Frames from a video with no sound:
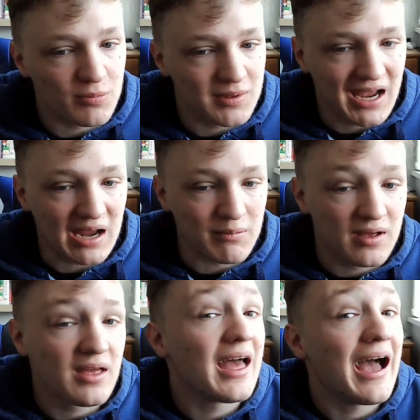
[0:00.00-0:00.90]
the game.
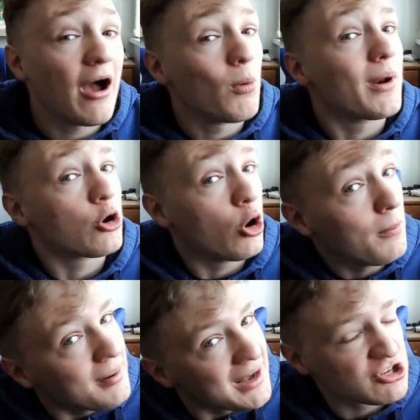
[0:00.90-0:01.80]
How a
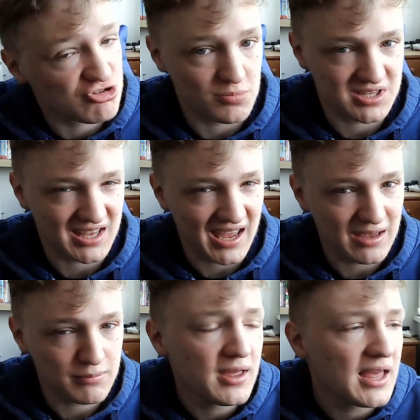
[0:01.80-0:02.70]
company scripts the
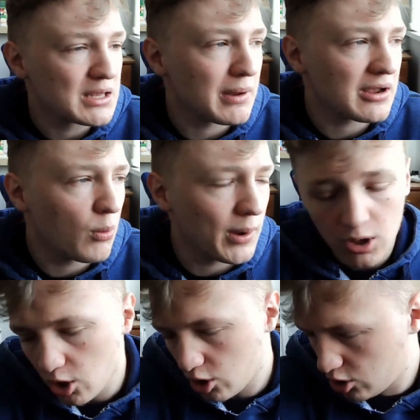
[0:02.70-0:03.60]
game is by going,
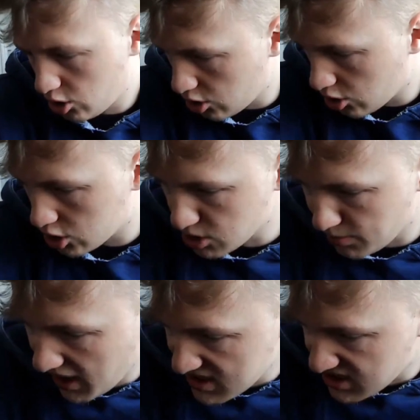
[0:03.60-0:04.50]
oh, so
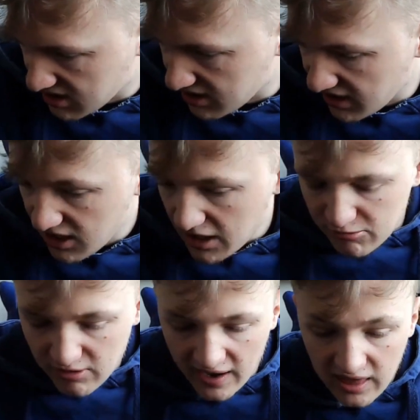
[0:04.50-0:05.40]
basically,
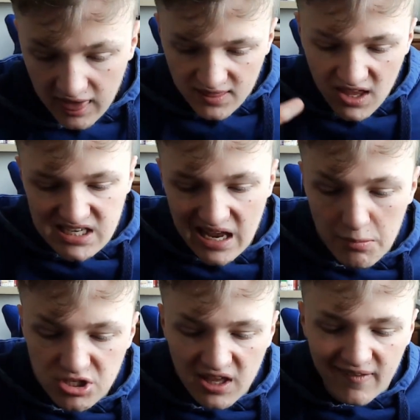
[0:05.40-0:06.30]
right, this team's
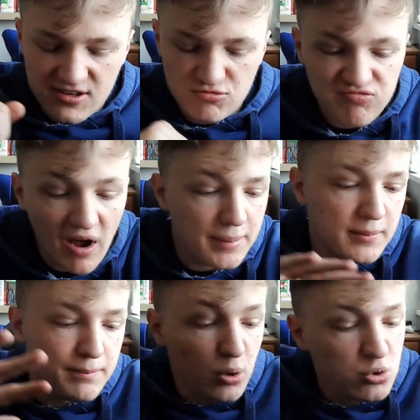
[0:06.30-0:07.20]
gonna get this rapid
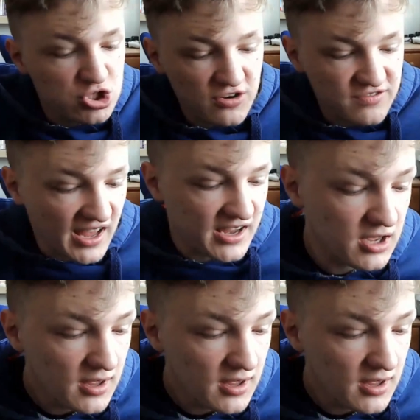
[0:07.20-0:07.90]
boost of like